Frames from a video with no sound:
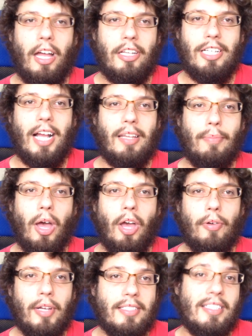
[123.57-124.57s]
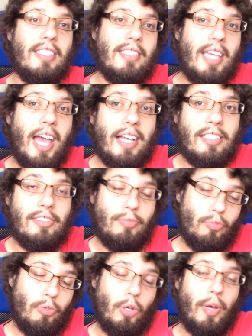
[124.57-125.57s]
a CHAdeMO, a C C
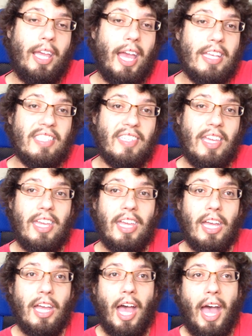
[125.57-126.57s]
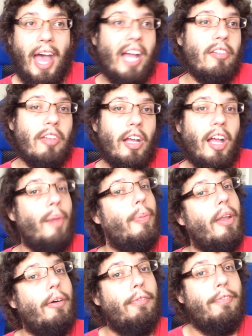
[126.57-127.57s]
S, quick A C, and a
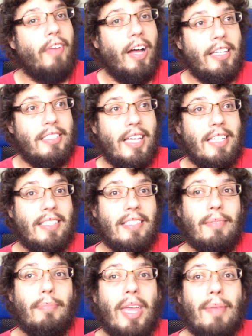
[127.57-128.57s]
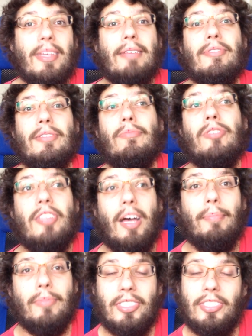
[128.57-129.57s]
couple of fast A Cs, and maybe even some
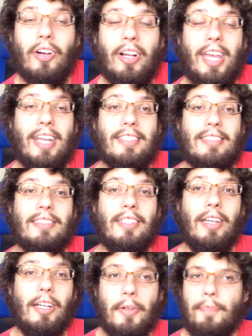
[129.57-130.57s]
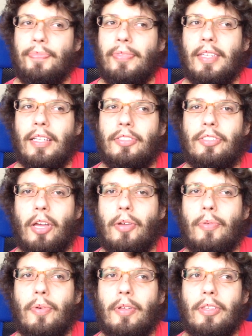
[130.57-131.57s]
dumb sockets.
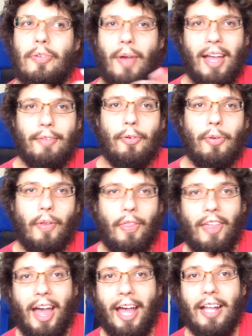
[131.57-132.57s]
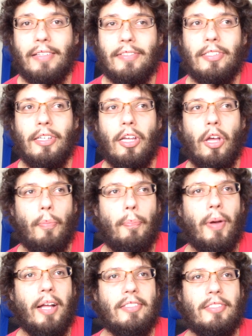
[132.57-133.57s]
So you have all of that,
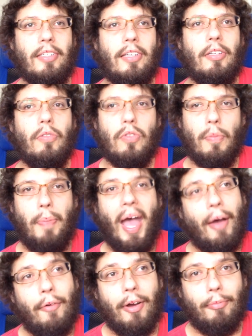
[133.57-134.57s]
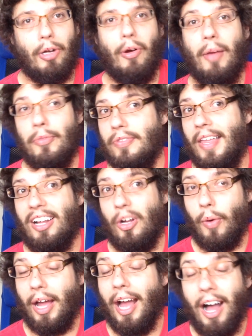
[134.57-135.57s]
but the power requirements are
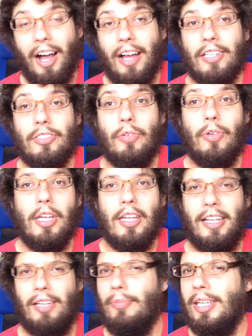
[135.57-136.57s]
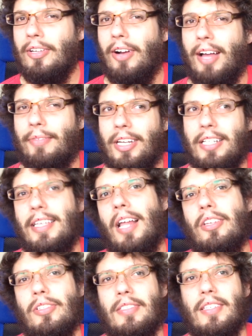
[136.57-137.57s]
quite high, so can we not have an
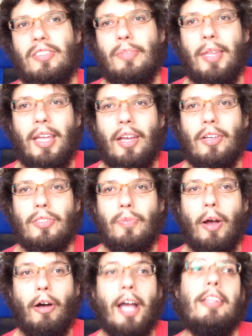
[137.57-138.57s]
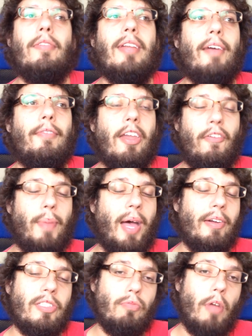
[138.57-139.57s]
intelligent system that goes, well, I don't have enough
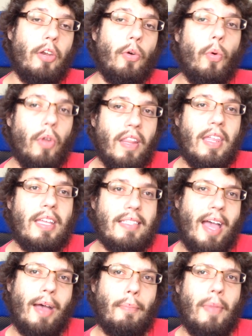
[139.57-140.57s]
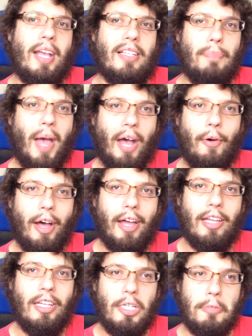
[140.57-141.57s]
power to run all of these at max power